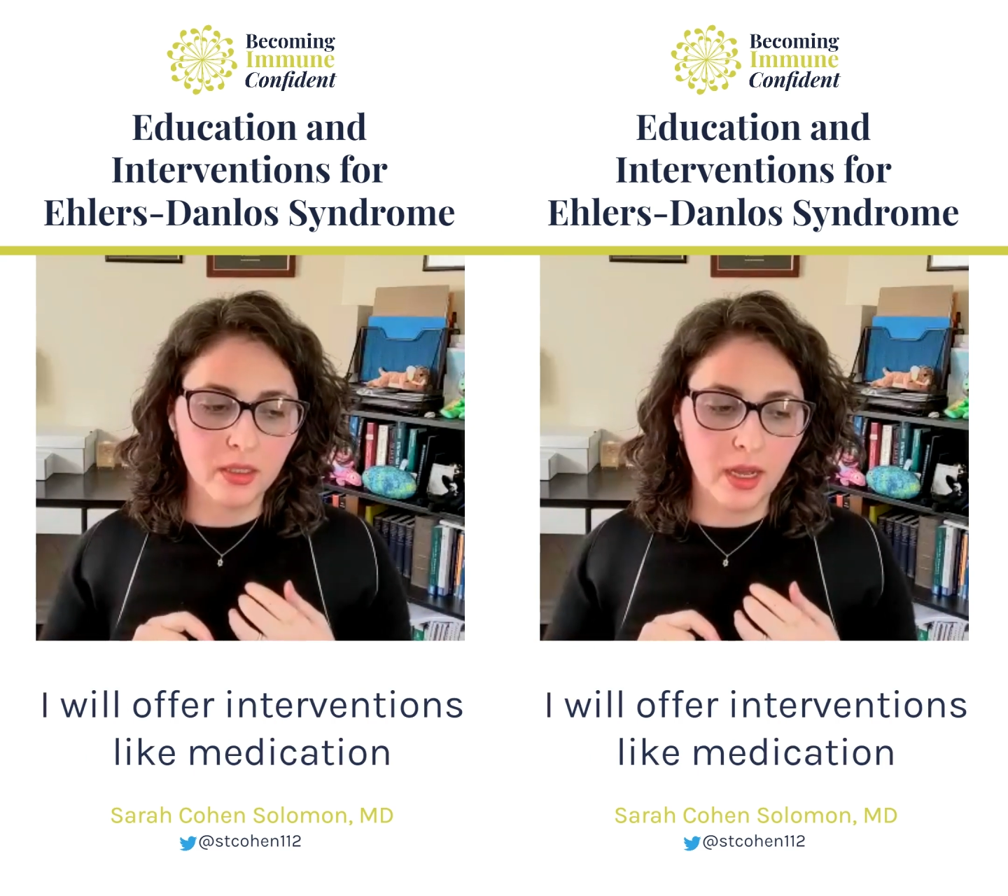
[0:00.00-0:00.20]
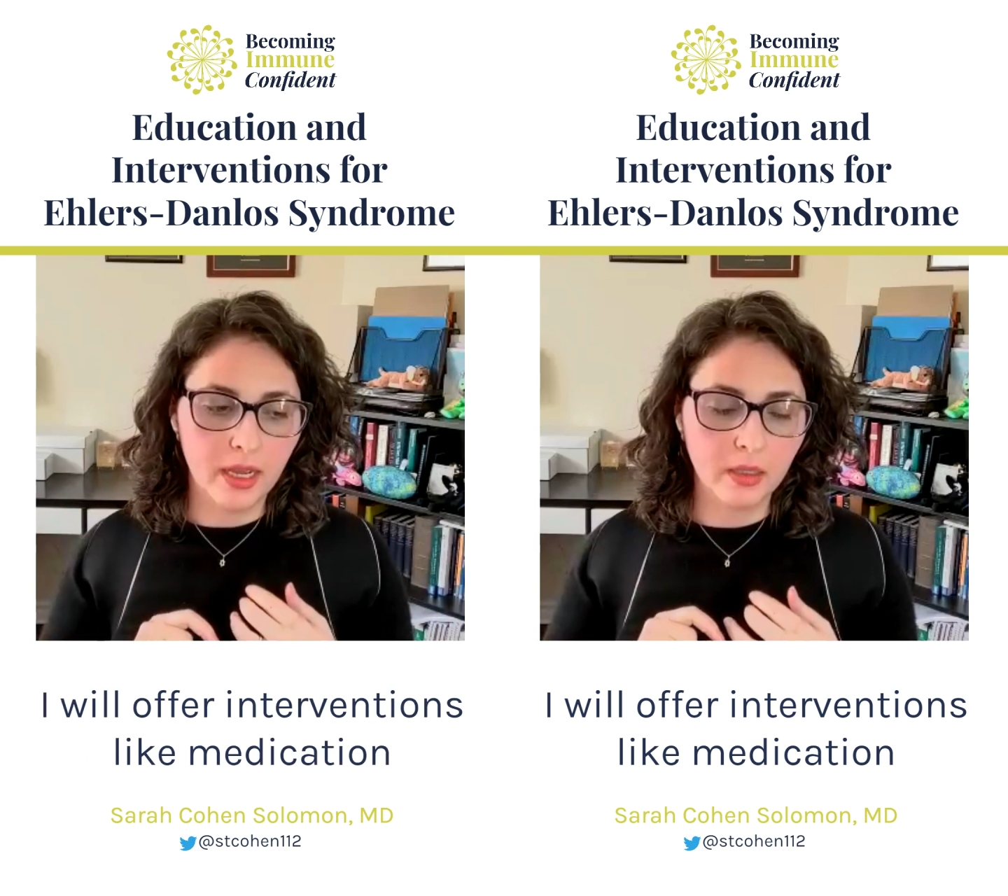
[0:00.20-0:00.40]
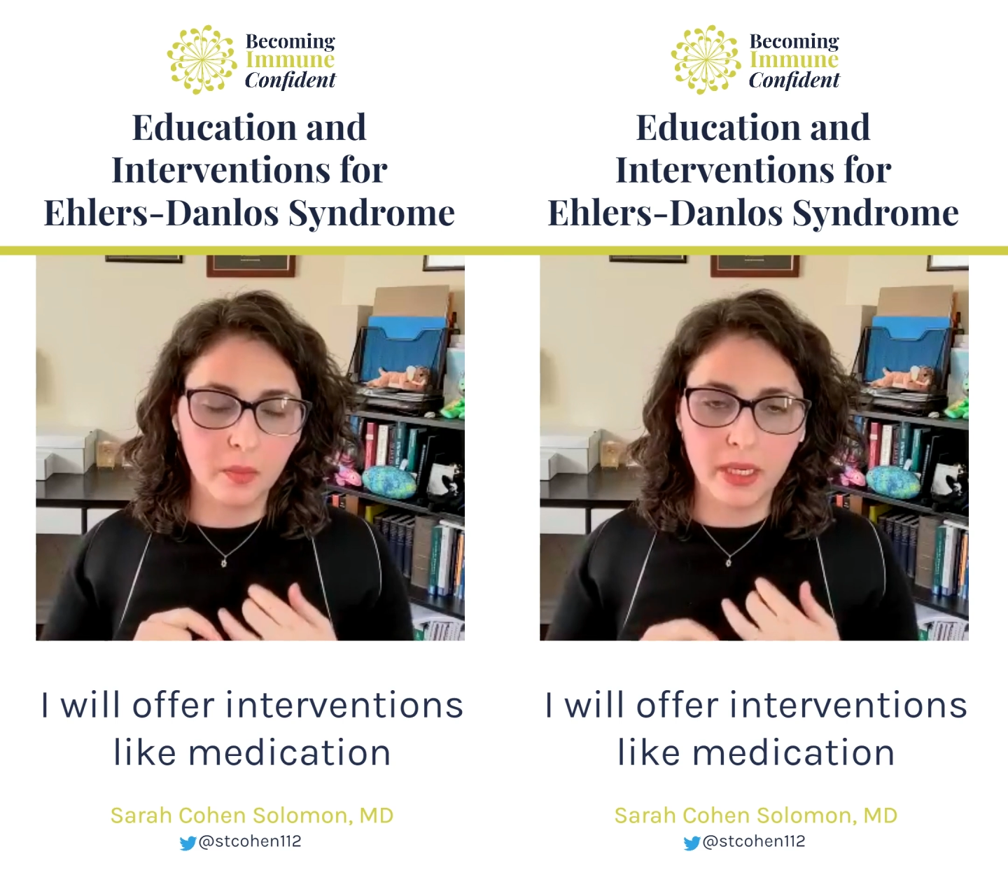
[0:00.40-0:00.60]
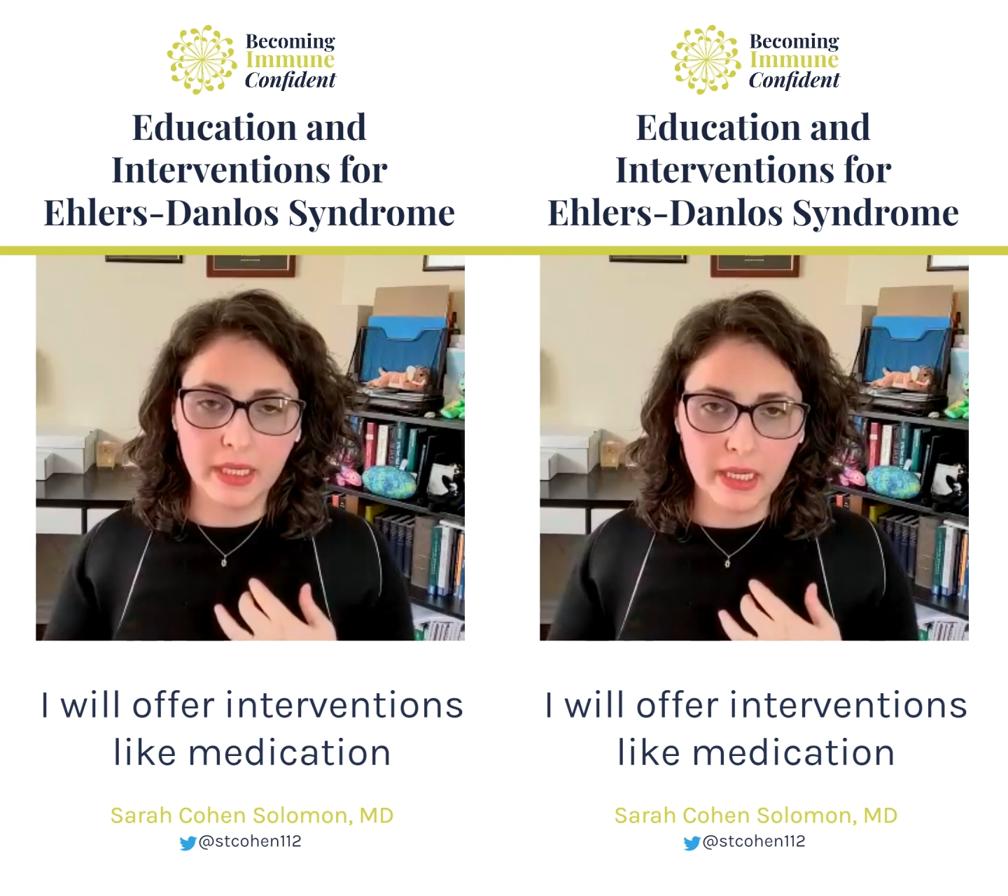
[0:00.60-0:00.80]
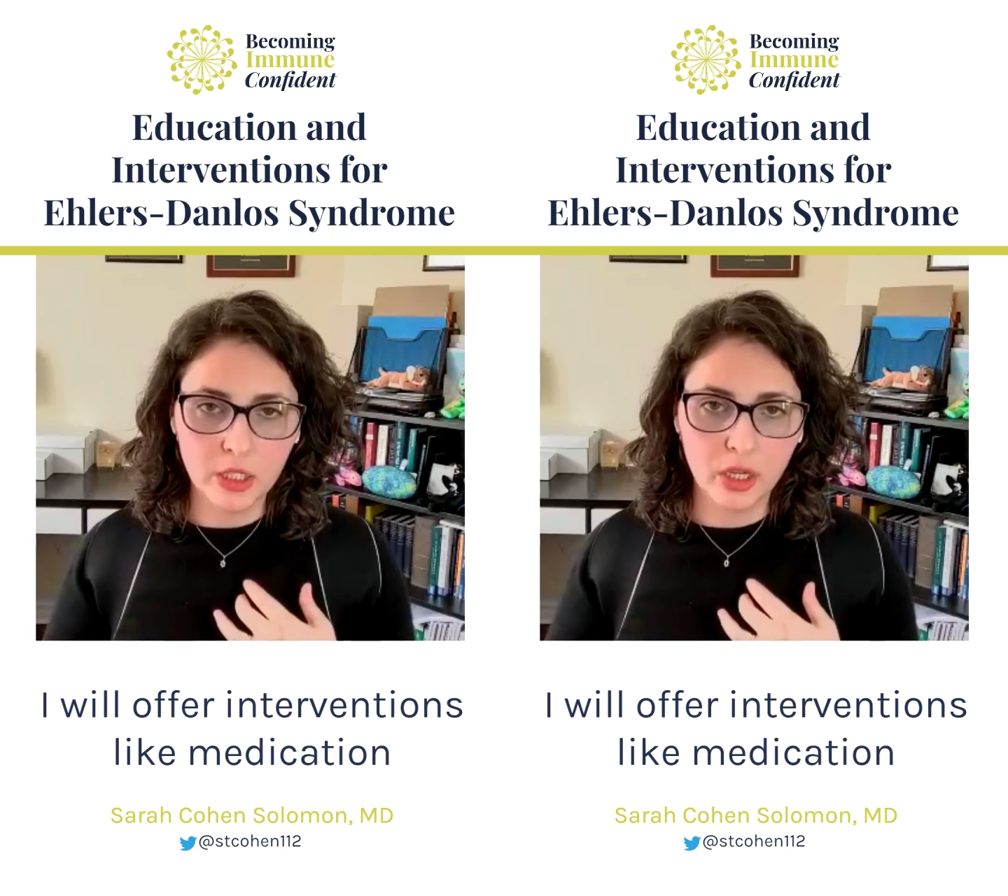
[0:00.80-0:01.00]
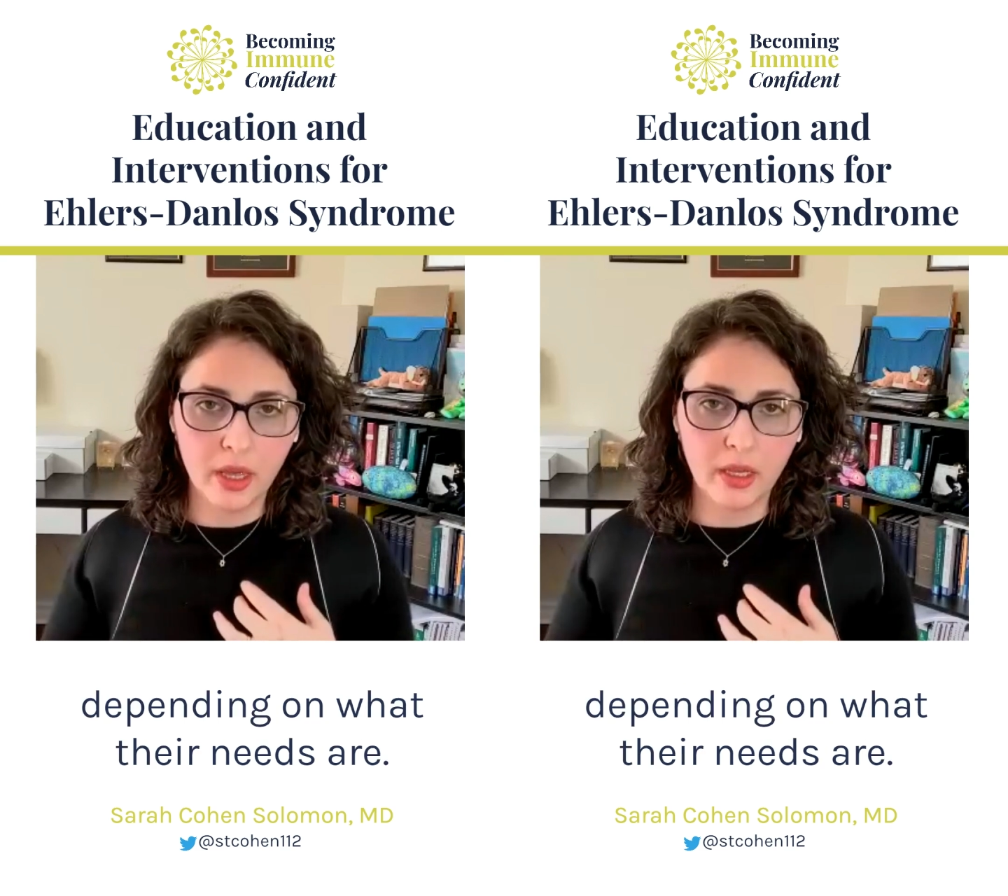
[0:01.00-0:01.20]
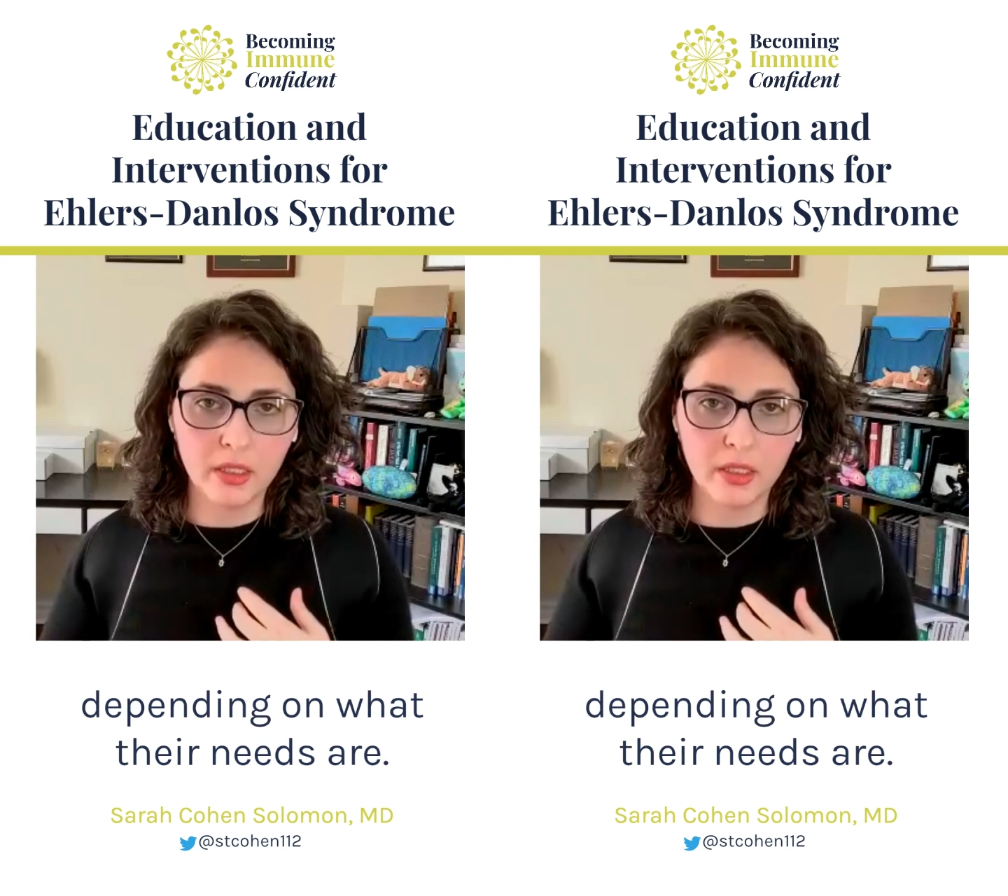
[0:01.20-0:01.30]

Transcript: like medication,